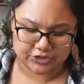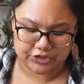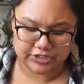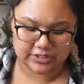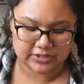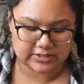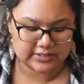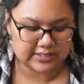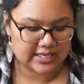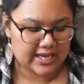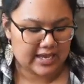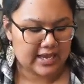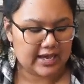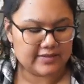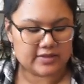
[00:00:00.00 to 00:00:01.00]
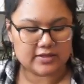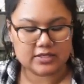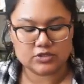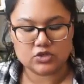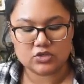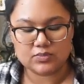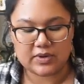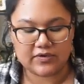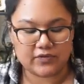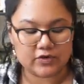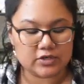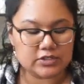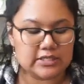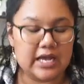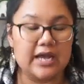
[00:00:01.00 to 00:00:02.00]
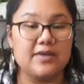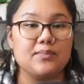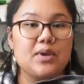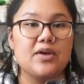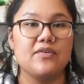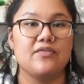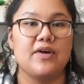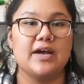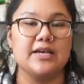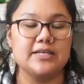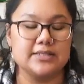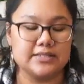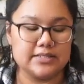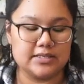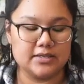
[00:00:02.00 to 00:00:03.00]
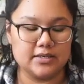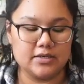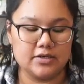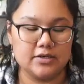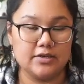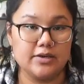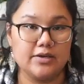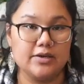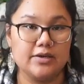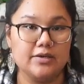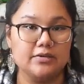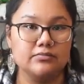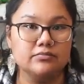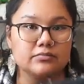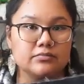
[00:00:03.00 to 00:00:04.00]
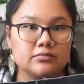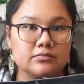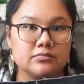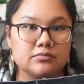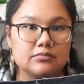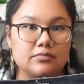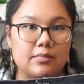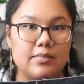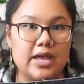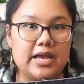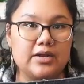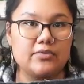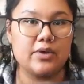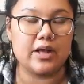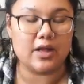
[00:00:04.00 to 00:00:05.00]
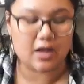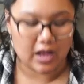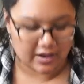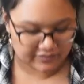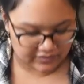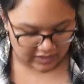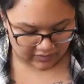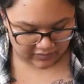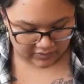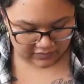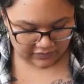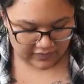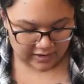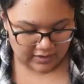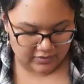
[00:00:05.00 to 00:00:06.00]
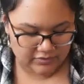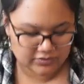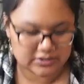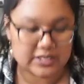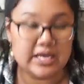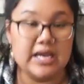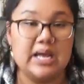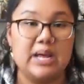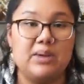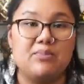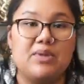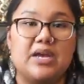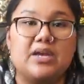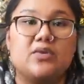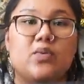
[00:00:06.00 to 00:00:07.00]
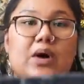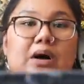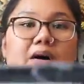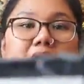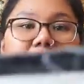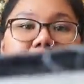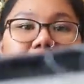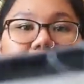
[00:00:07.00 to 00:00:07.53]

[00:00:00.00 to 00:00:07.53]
jeans and then this was my first time finding madewell i've never found madewell